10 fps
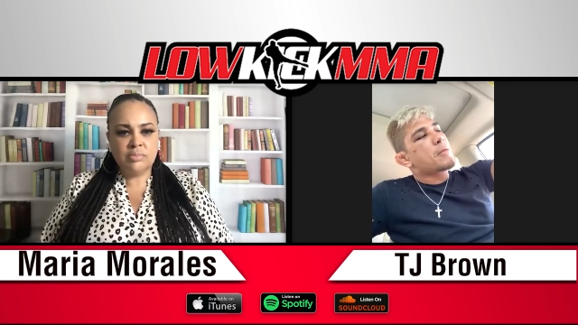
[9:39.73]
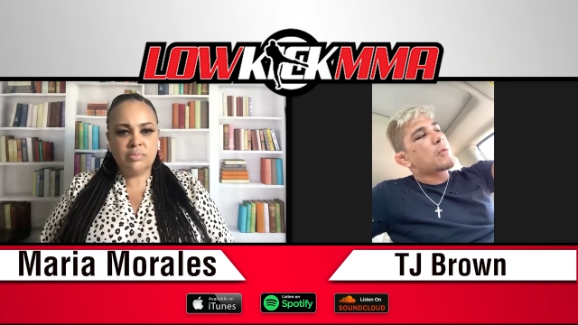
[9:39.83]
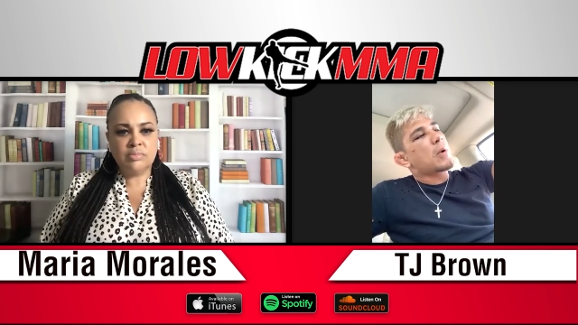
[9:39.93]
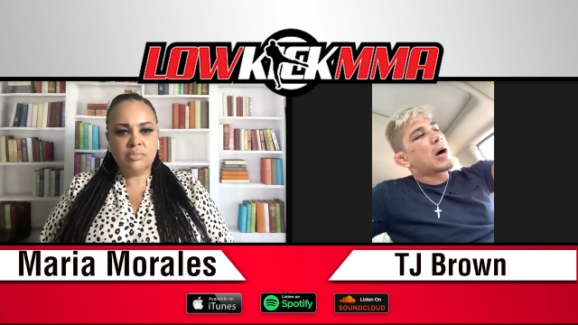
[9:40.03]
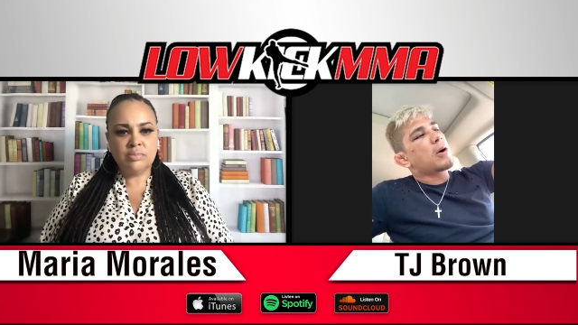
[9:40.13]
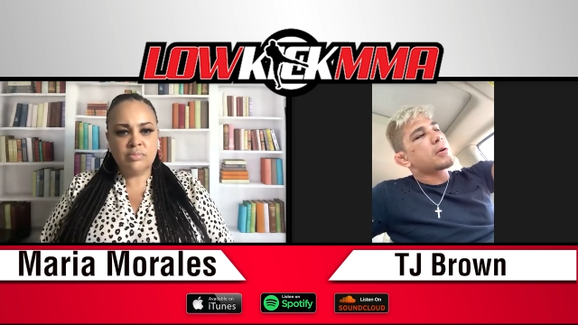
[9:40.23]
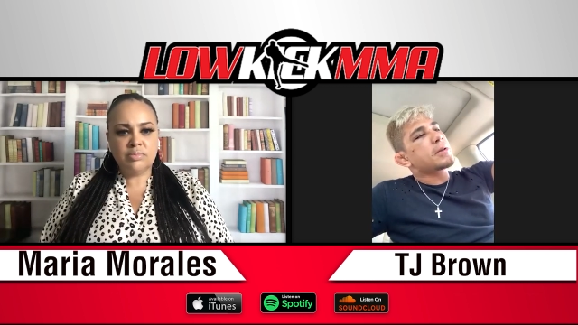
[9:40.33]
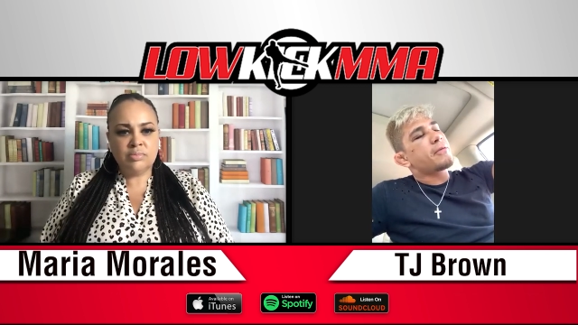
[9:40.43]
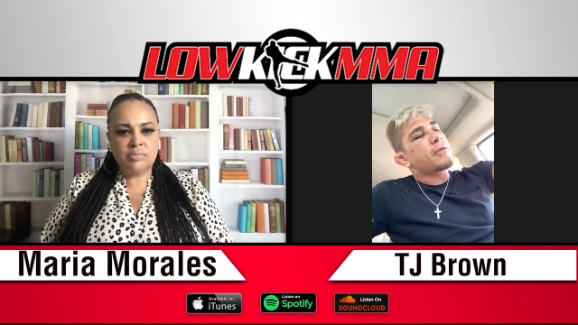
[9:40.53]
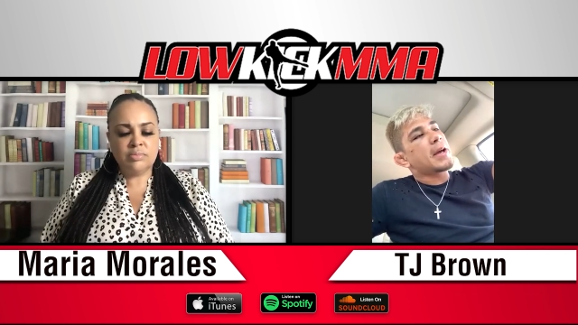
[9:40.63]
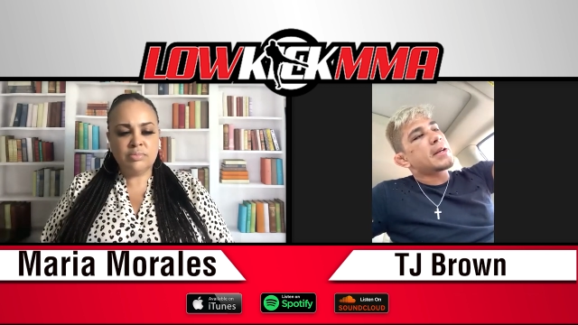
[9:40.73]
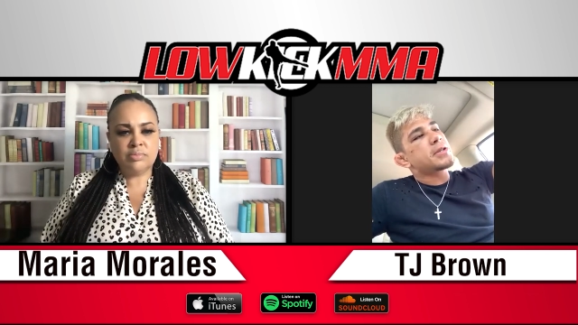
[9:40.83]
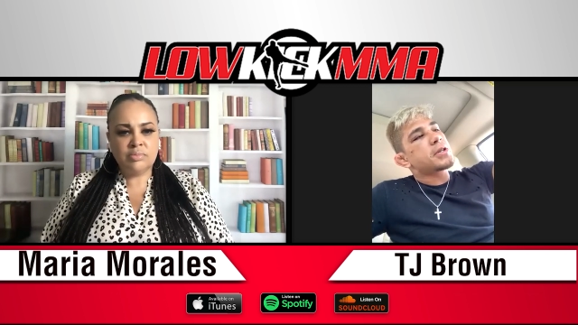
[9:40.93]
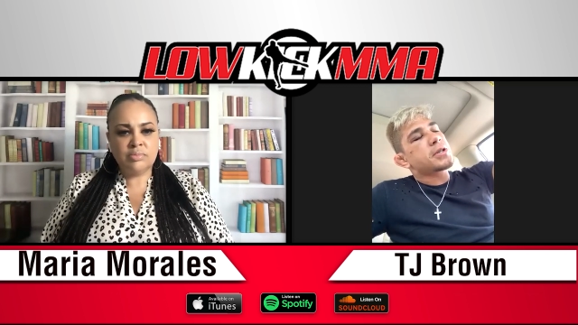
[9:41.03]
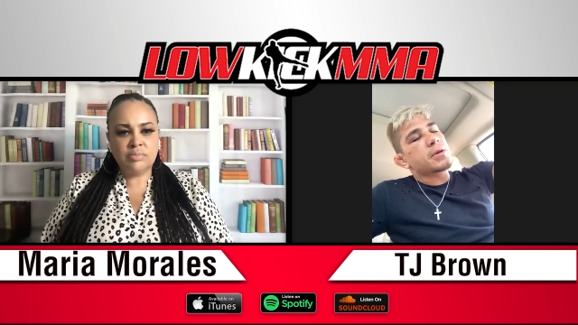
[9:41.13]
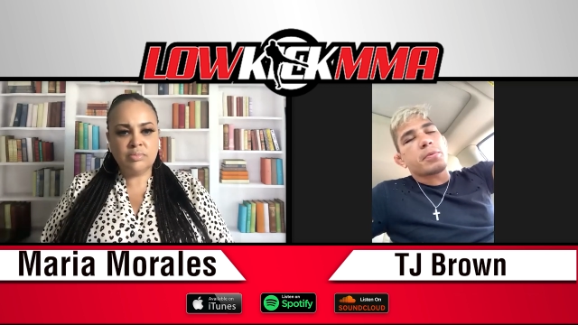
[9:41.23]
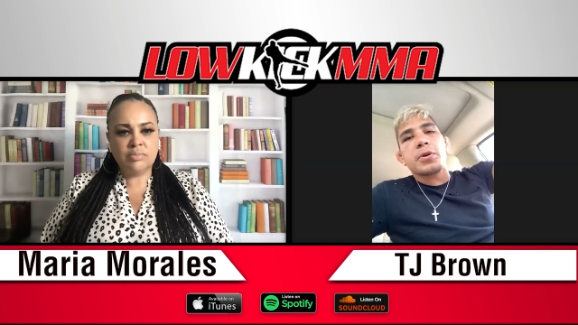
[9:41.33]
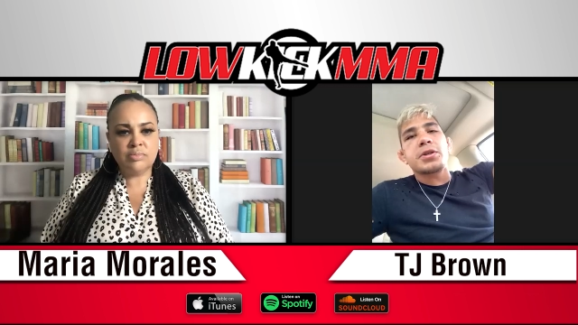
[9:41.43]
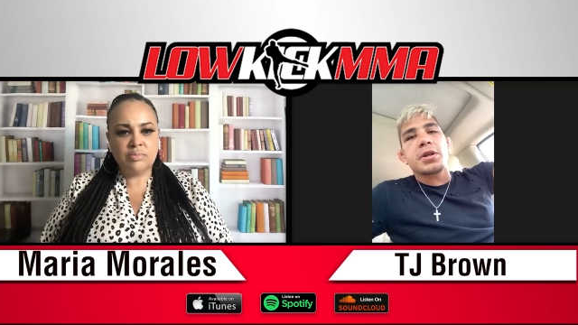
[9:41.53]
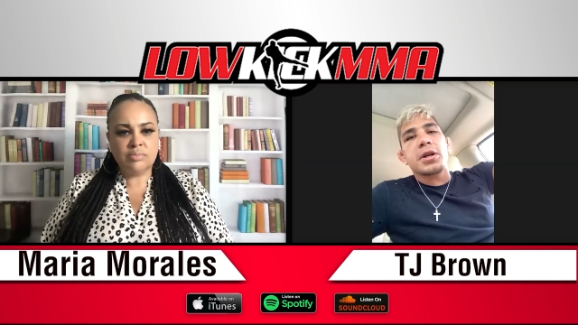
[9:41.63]
Speaker 1: why aren't the fans just
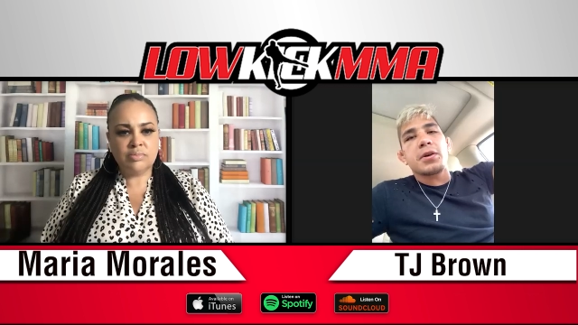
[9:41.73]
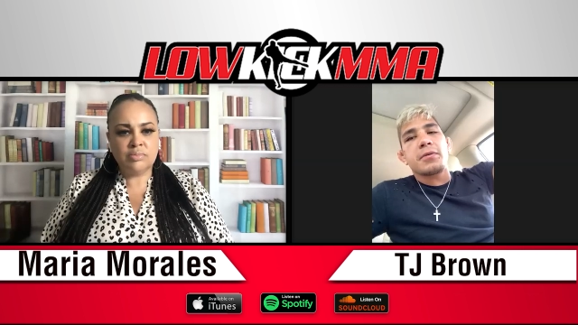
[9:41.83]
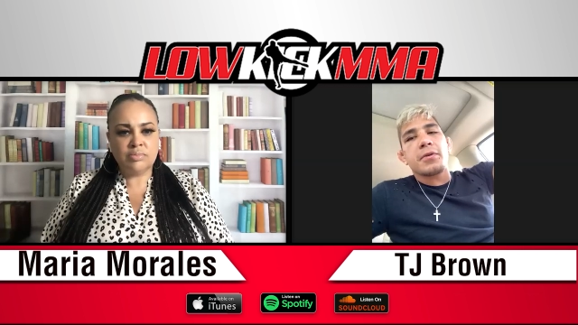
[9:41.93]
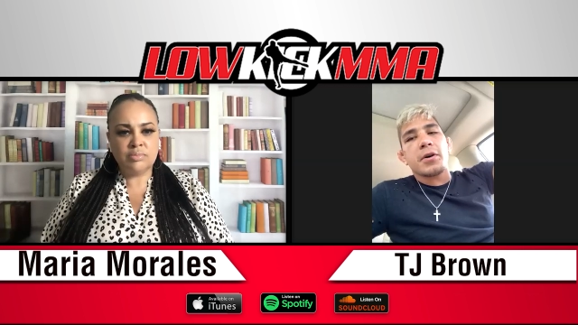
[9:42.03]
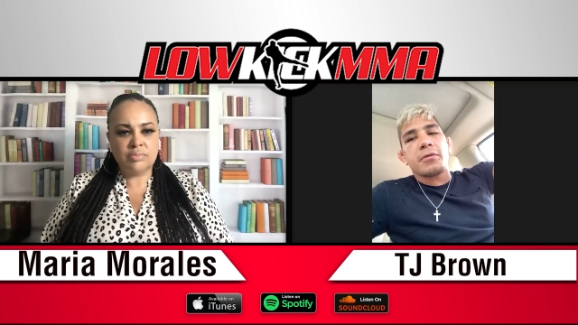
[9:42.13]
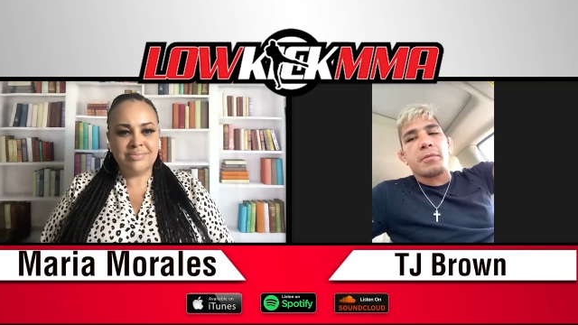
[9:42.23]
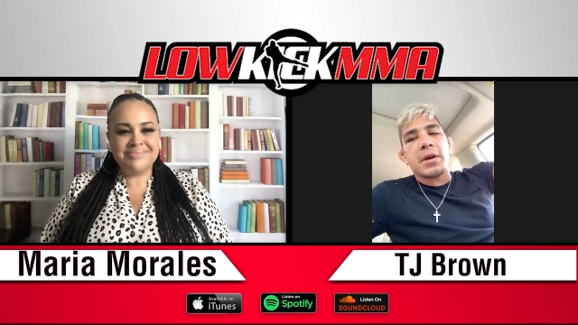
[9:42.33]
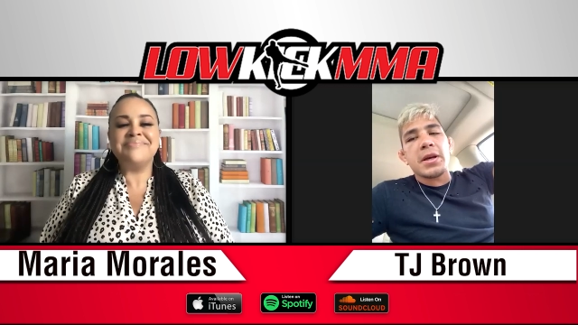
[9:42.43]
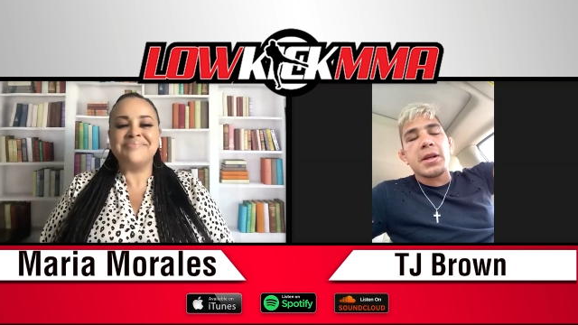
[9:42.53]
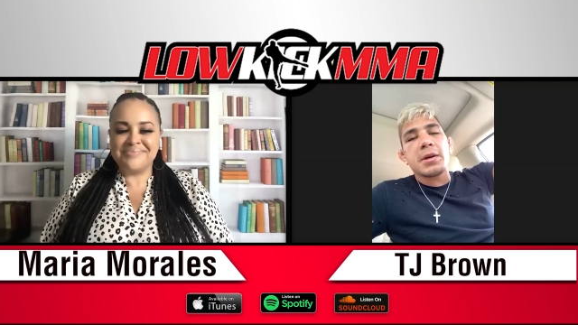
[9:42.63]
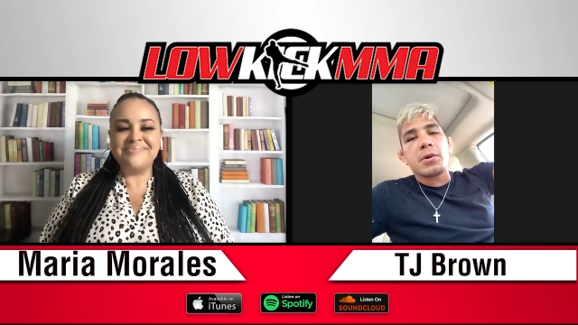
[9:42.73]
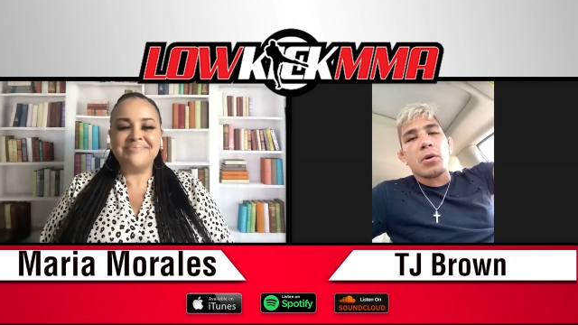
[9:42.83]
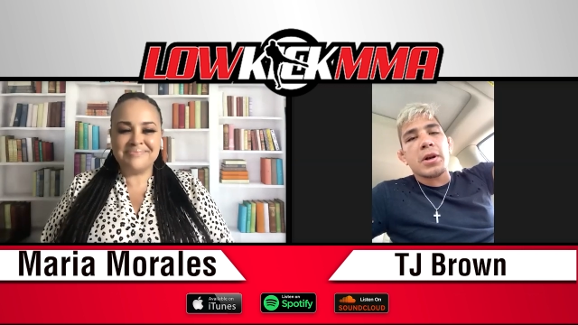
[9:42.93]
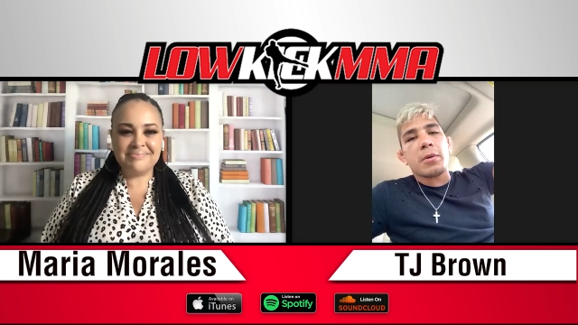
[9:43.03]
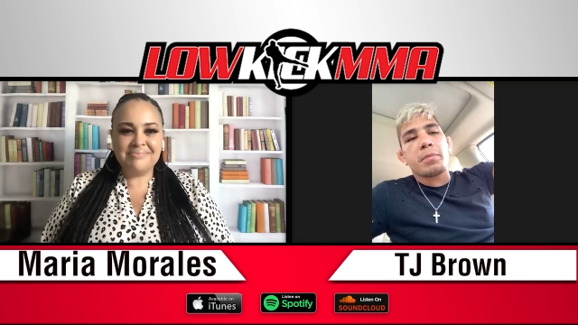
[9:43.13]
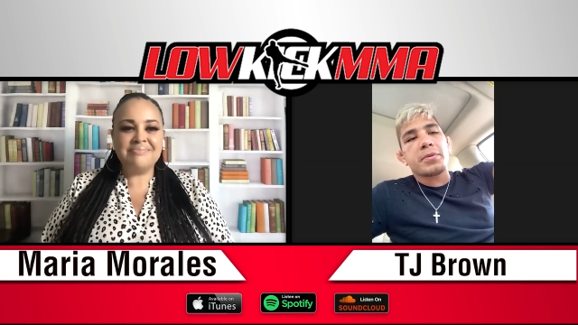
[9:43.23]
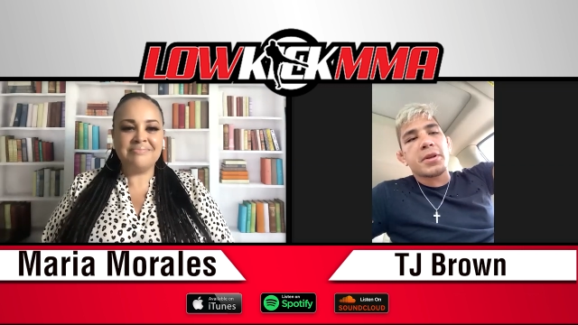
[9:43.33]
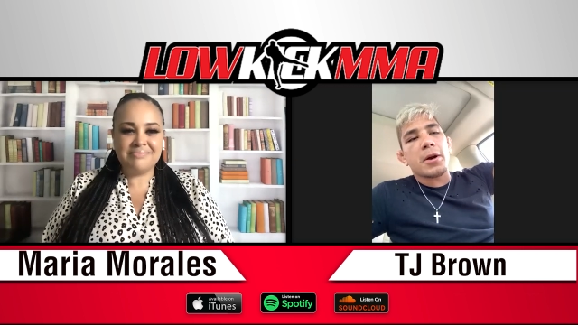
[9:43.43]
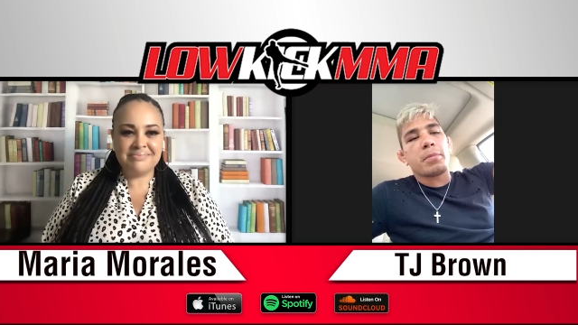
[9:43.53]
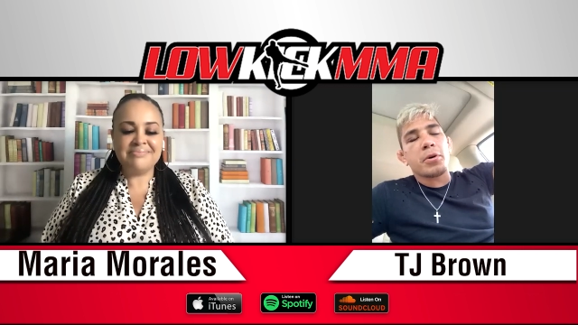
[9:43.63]
appreciative of me and him going out there,